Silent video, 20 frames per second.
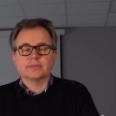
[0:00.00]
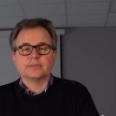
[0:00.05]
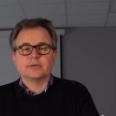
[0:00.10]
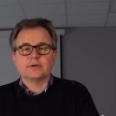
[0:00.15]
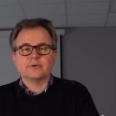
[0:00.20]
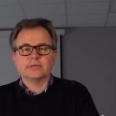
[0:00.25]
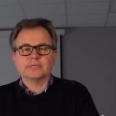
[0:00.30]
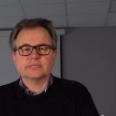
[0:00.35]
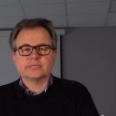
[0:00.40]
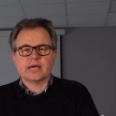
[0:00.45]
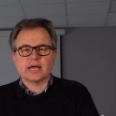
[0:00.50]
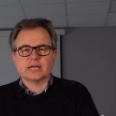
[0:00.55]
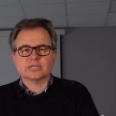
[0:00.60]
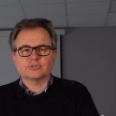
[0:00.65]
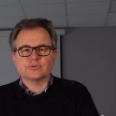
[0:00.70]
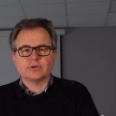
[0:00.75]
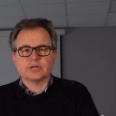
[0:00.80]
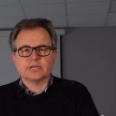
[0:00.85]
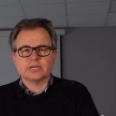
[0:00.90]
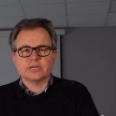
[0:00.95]
There is
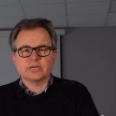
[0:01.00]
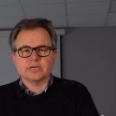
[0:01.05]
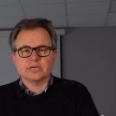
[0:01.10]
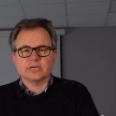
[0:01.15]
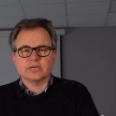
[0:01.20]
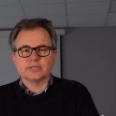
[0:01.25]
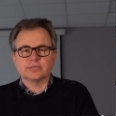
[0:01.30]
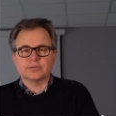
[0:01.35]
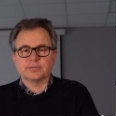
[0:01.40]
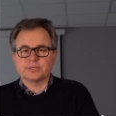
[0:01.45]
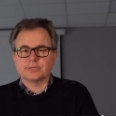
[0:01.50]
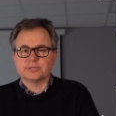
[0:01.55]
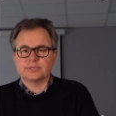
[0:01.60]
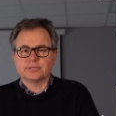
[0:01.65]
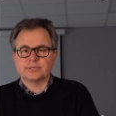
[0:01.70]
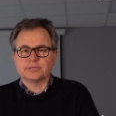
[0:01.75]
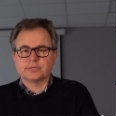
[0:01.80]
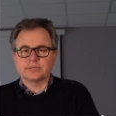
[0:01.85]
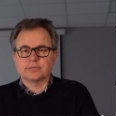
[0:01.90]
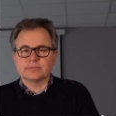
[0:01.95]
actually in the
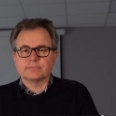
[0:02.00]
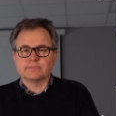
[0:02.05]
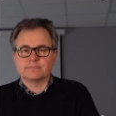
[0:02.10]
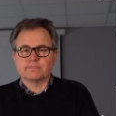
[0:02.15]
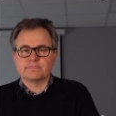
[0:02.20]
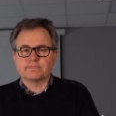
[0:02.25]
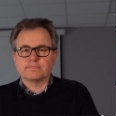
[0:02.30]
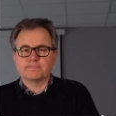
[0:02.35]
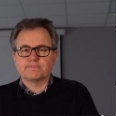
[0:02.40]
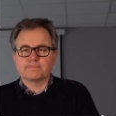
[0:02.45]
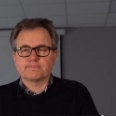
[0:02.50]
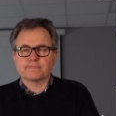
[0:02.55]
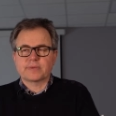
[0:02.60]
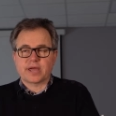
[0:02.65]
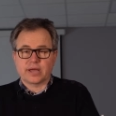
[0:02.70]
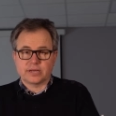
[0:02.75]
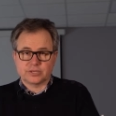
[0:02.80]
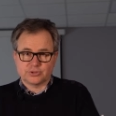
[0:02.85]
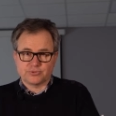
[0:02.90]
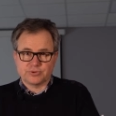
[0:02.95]

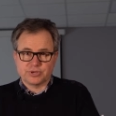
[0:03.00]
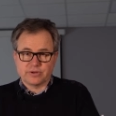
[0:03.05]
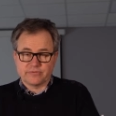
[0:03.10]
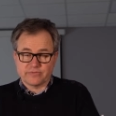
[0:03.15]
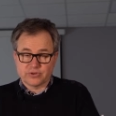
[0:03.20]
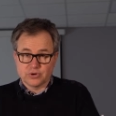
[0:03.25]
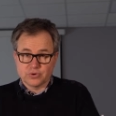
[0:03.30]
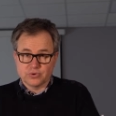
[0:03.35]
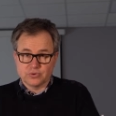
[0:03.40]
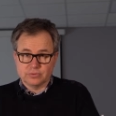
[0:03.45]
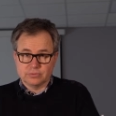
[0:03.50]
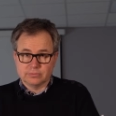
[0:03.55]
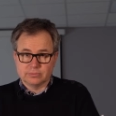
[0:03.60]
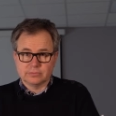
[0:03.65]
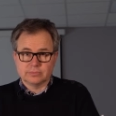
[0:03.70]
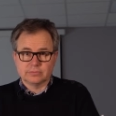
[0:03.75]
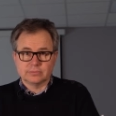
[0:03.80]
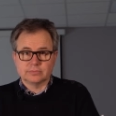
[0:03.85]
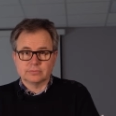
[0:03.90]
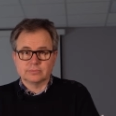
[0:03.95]
country of glue
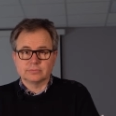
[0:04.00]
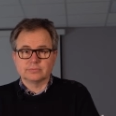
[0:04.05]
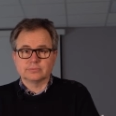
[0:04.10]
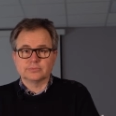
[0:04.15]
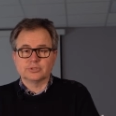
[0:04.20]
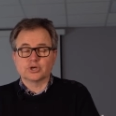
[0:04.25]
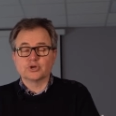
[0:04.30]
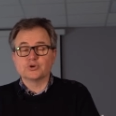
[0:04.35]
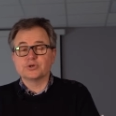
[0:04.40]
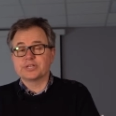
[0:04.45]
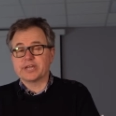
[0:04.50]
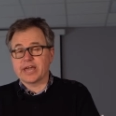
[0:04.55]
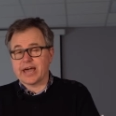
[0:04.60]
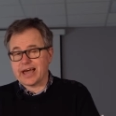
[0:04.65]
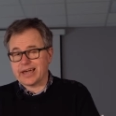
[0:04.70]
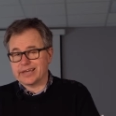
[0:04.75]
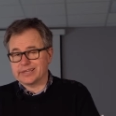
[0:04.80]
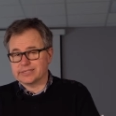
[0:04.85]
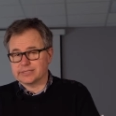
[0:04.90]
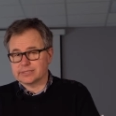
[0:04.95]
the good
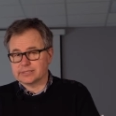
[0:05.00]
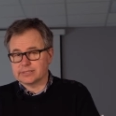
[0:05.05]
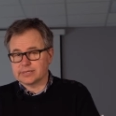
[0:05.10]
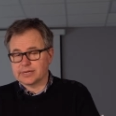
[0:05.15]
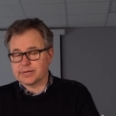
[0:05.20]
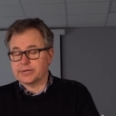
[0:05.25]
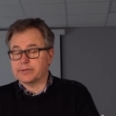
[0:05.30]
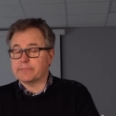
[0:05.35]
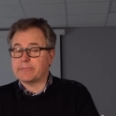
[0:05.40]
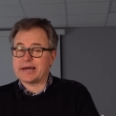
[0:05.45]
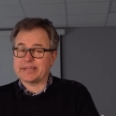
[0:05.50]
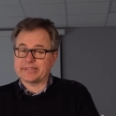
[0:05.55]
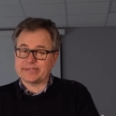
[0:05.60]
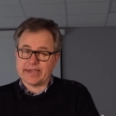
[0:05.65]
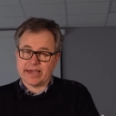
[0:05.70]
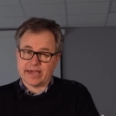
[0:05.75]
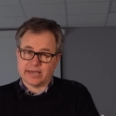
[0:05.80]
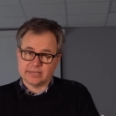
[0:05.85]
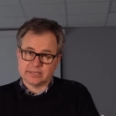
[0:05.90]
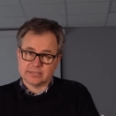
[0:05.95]
guys and the bad
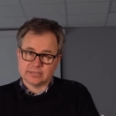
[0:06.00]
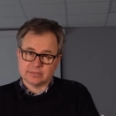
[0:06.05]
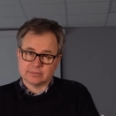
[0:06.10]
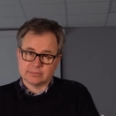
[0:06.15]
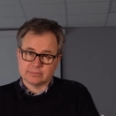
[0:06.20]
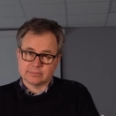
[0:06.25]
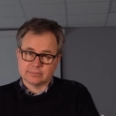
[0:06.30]
guys.